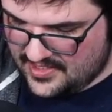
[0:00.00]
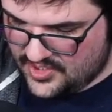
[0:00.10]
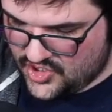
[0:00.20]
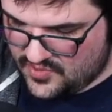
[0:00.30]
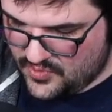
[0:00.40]

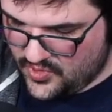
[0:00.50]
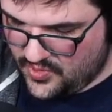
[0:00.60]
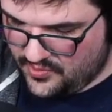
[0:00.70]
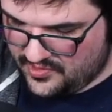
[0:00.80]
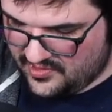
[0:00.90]

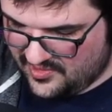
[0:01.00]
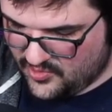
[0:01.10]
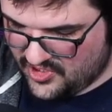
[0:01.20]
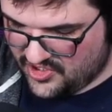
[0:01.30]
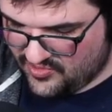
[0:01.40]
smooth, a little
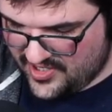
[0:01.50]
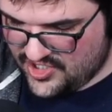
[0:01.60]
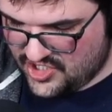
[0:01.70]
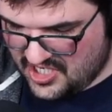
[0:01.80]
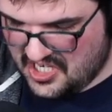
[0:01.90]
more
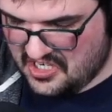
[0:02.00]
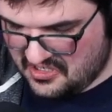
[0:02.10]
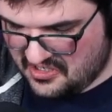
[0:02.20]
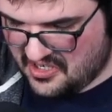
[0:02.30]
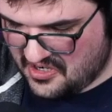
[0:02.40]
grungy,
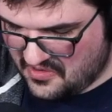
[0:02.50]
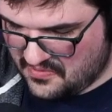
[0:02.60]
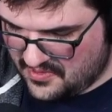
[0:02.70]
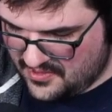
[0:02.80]
you know?